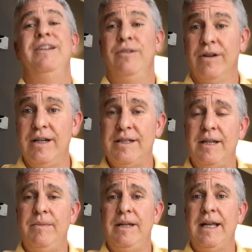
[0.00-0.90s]
You're going to
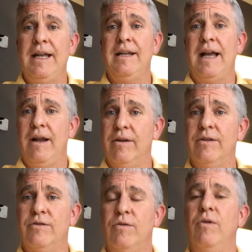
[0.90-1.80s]
see me get out of
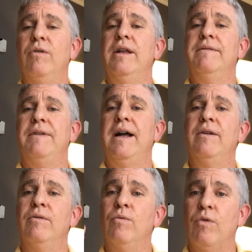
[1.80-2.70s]
control if I
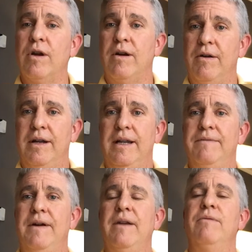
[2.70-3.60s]
don't work on it,
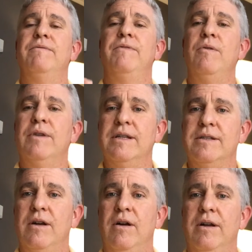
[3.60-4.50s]
if I don't
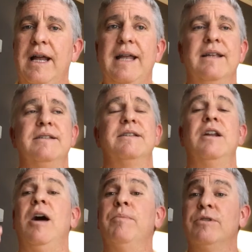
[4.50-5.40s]
focus on, hey, this is
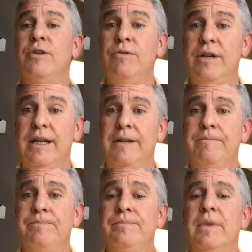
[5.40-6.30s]
an opportunity
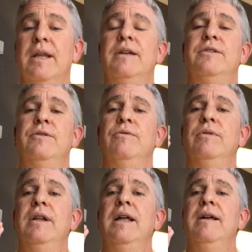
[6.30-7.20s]
to
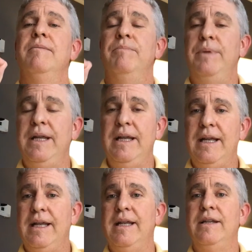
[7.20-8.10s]
be
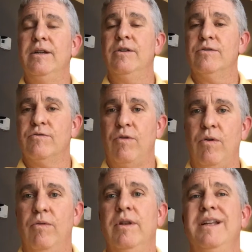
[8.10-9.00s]
in control.